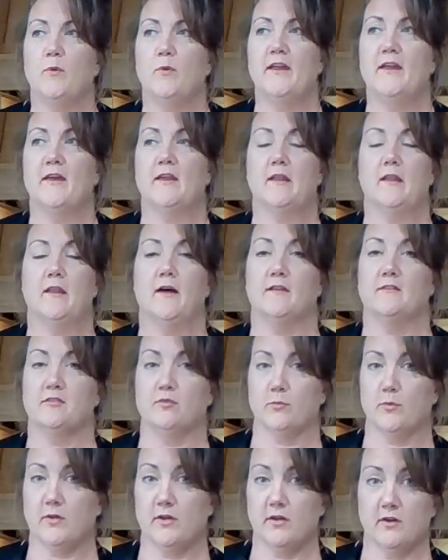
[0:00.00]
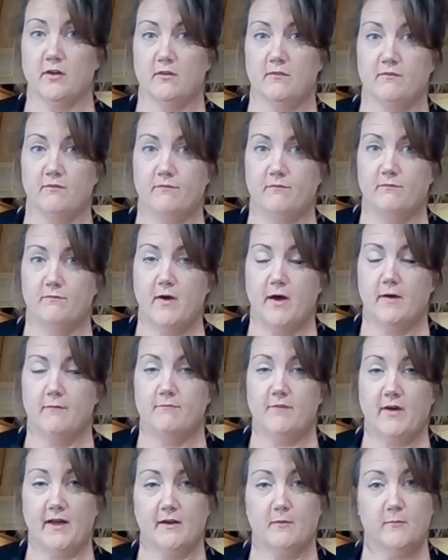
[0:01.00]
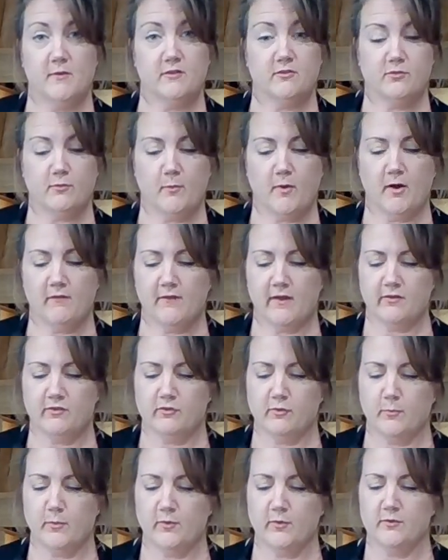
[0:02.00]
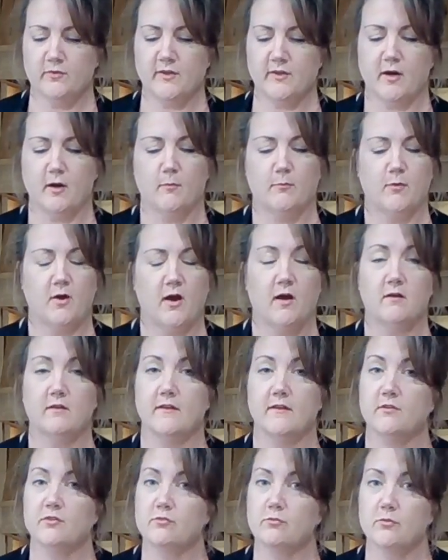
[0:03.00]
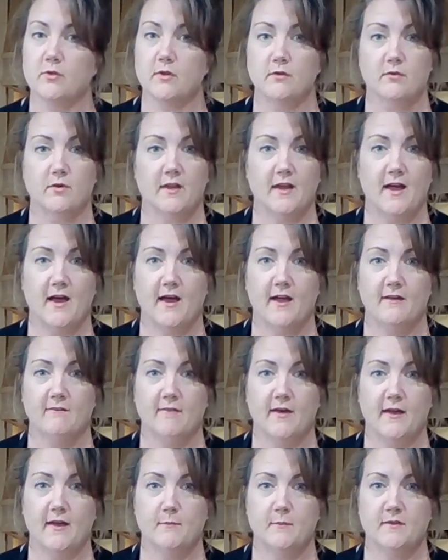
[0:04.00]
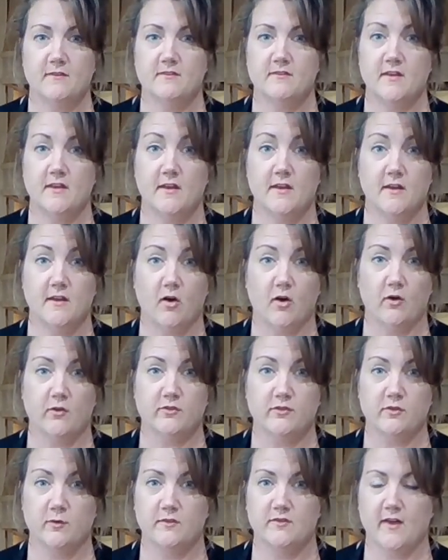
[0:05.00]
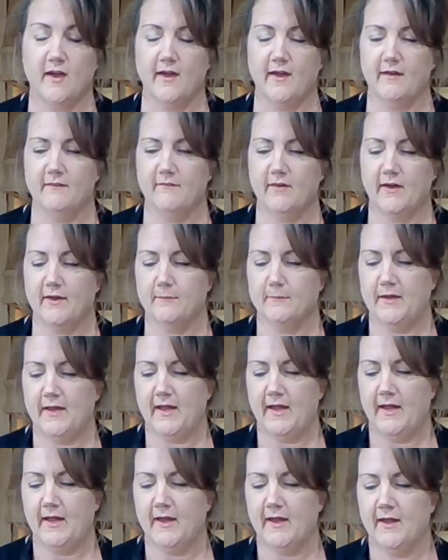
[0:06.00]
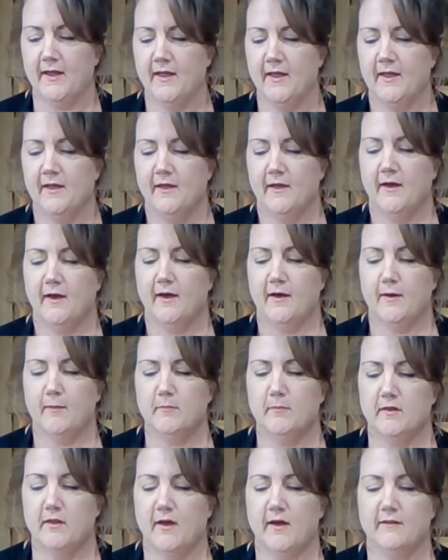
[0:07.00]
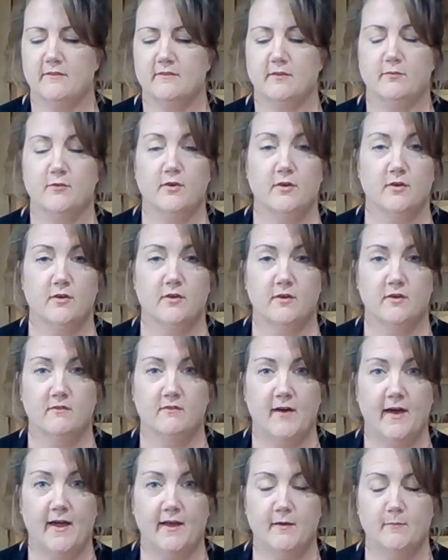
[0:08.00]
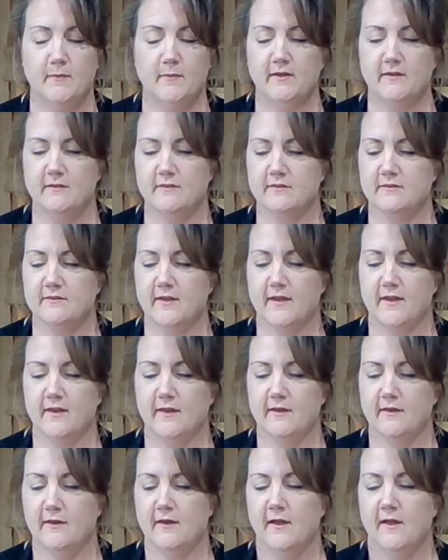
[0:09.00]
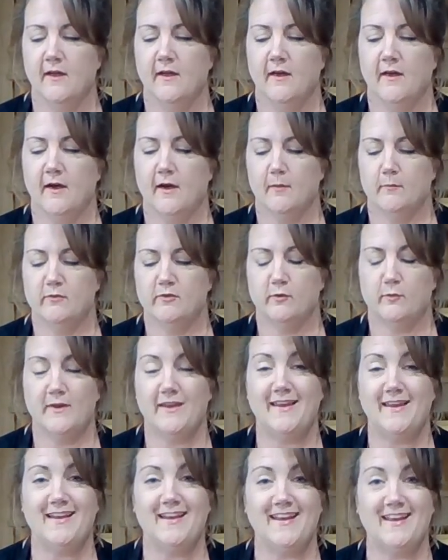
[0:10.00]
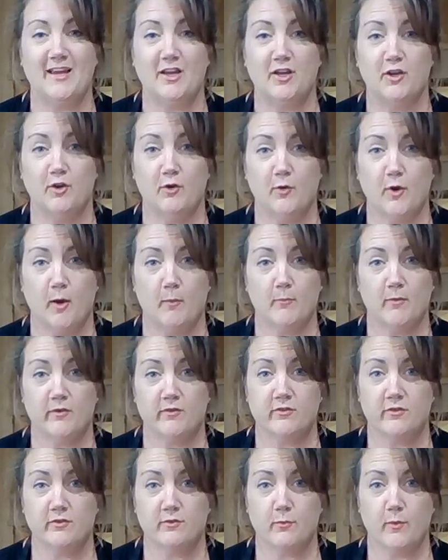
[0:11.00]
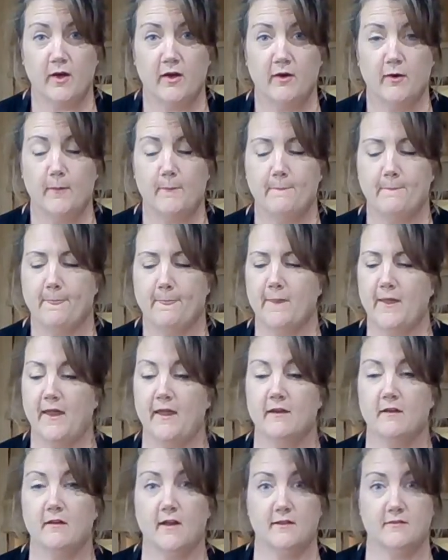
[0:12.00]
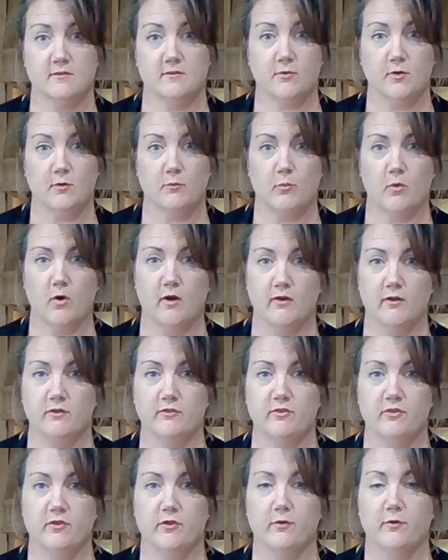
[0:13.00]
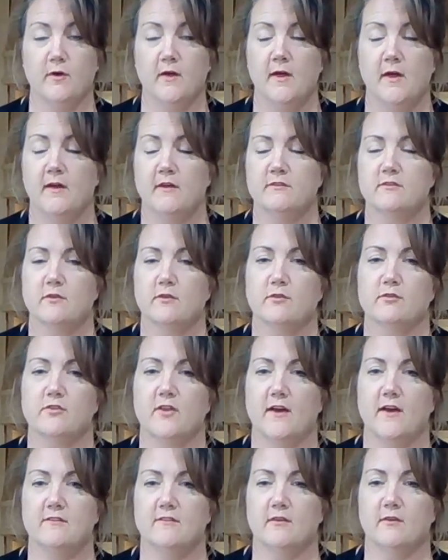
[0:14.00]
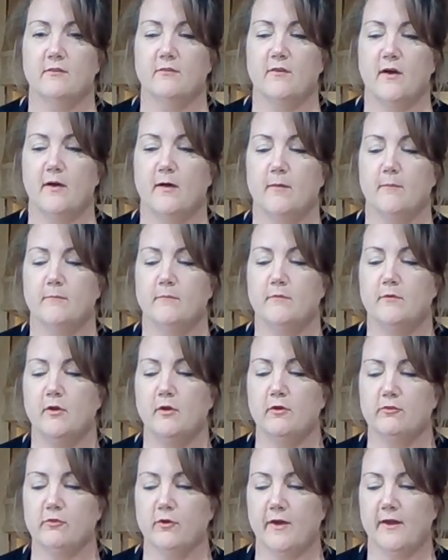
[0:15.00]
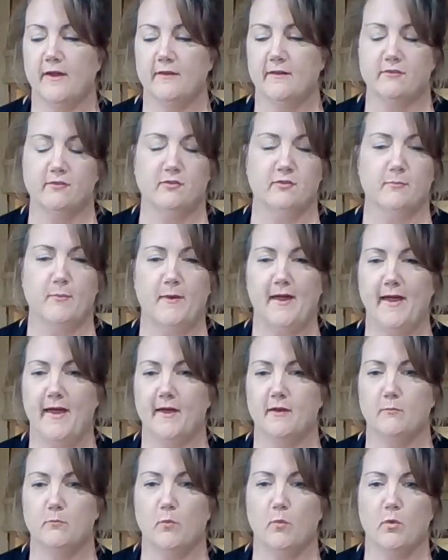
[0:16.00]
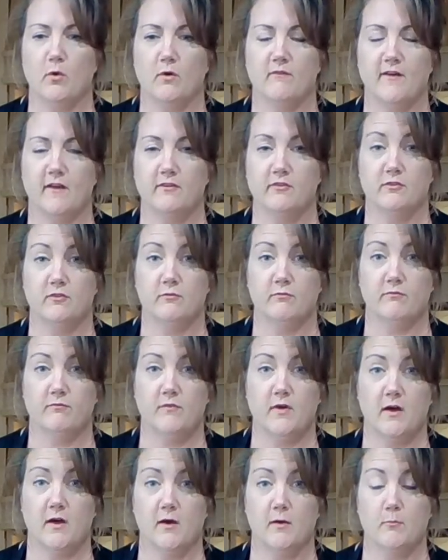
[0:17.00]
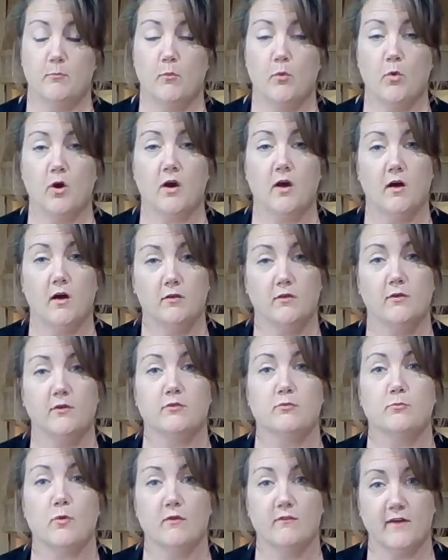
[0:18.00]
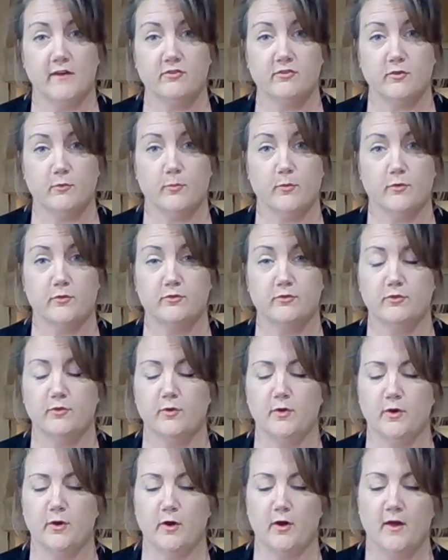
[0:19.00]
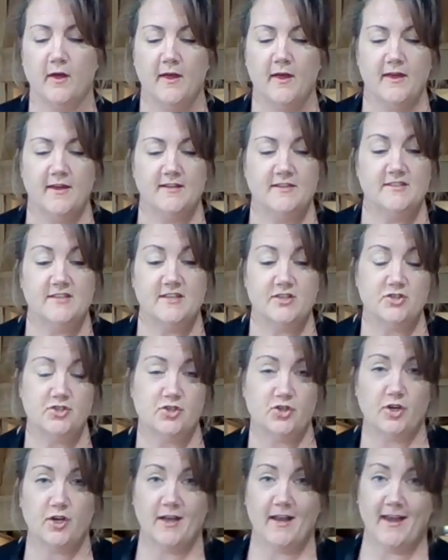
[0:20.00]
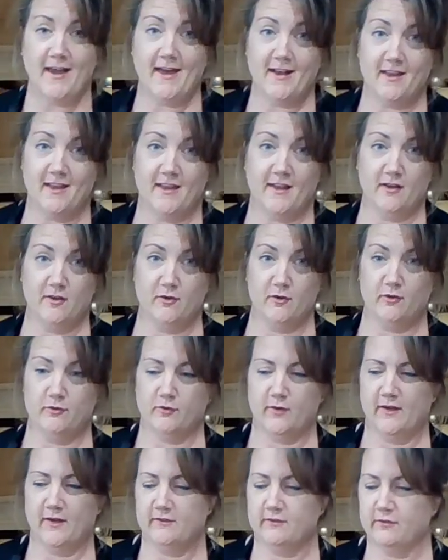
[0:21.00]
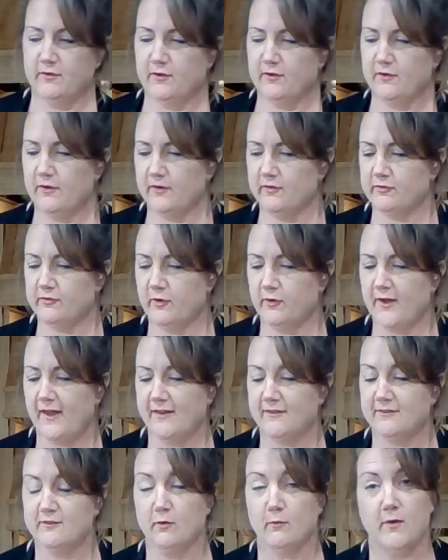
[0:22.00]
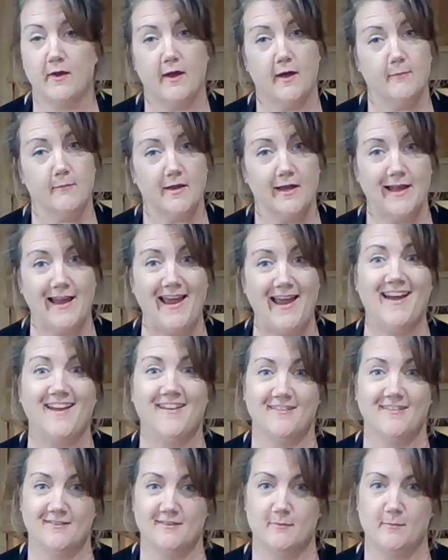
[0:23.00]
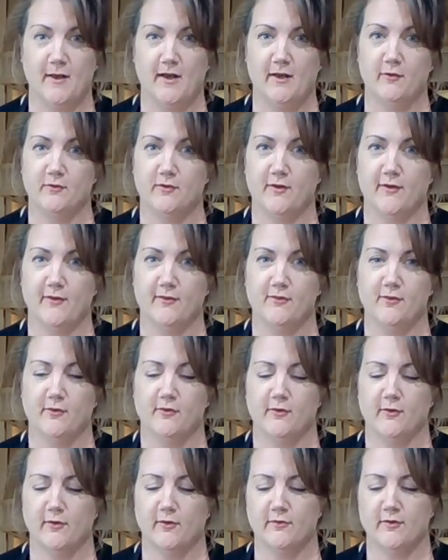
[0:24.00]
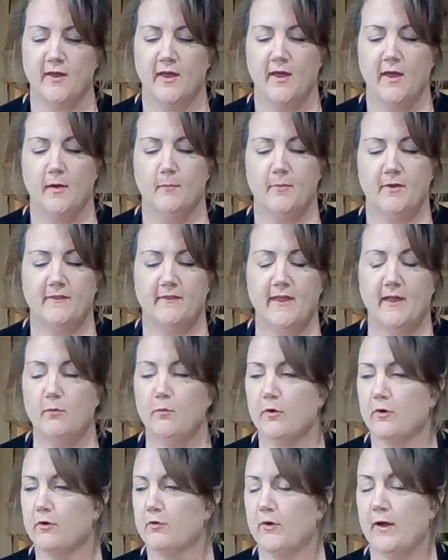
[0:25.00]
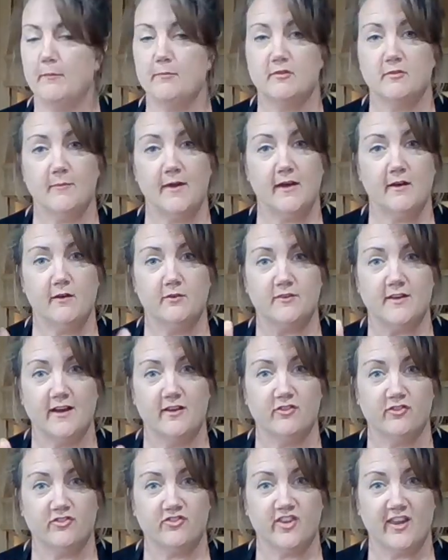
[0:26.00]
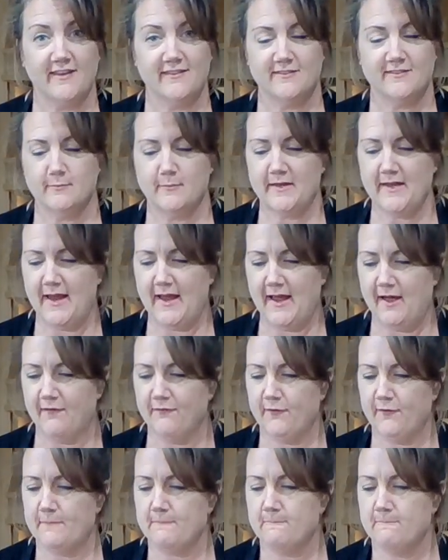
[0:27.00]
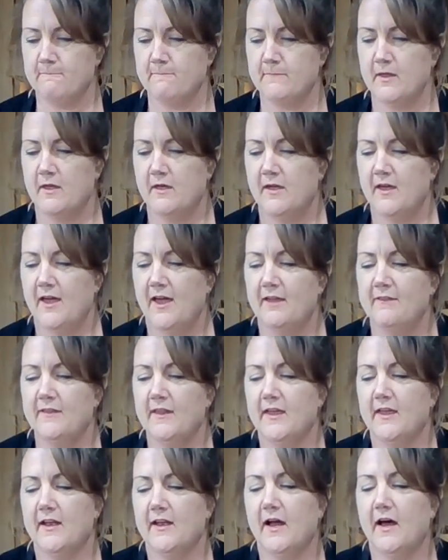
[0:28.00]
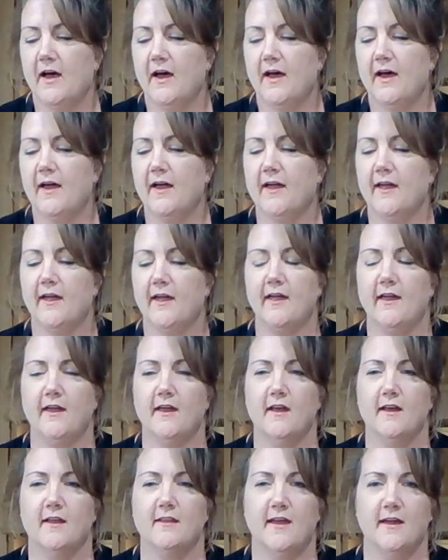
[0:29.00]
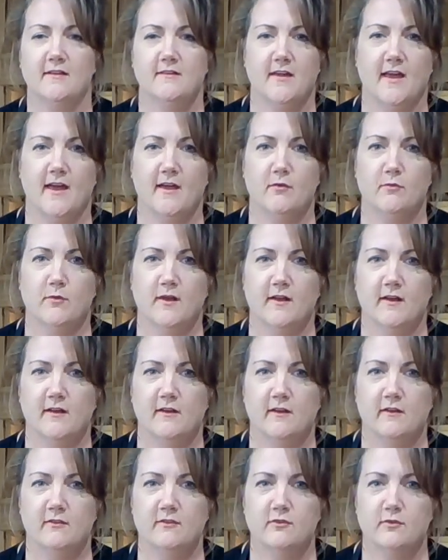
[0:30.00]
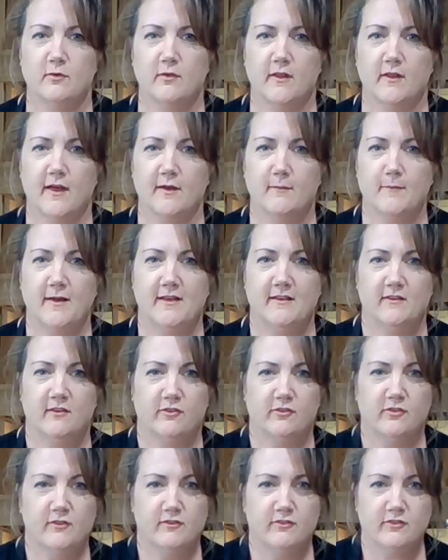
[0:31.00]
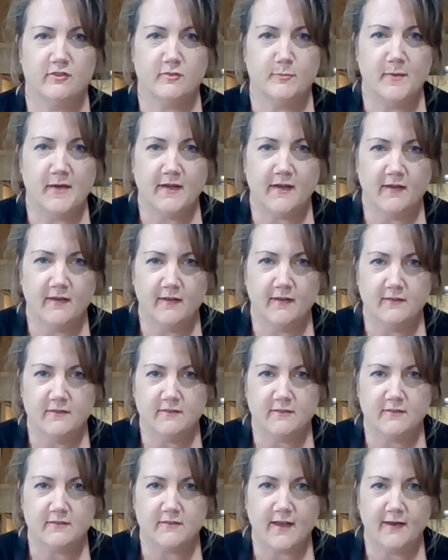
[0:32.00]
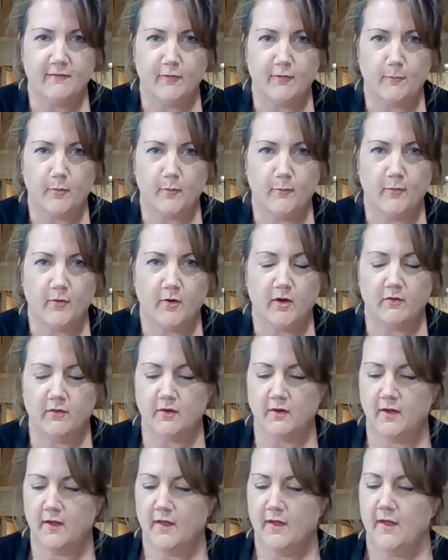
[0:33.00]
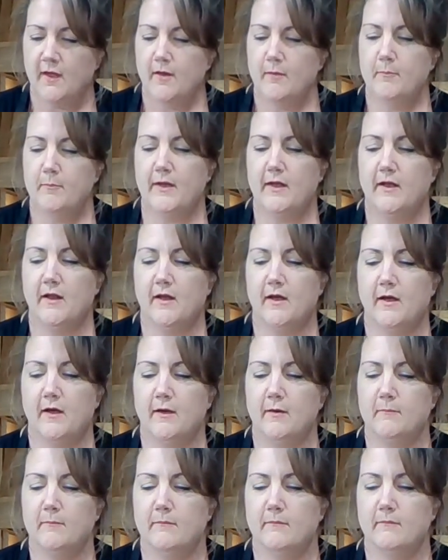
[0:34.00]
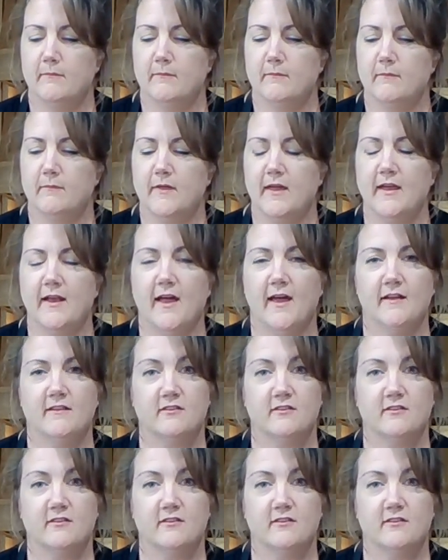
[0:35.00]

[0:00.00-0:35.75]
We get lots of really good vitamins from our vegetables. Like our broccoli is really, really high in vitamin C, also is high in vitamin A. Lots of good vitamins in zucchini and cucumbers as well, and lots of good water too. So there's lots of nutrients just by adding more colors, more vegetables to your dish. You're going to add a lot of nutrients to your dish. Okay, so what I'm going to add is tomatoes. I already showed you those, but they were grape tomatoes, and I just sliced them in half. And then I like to add red onions to a lot of my dishes just because it's kind of a purple color, but it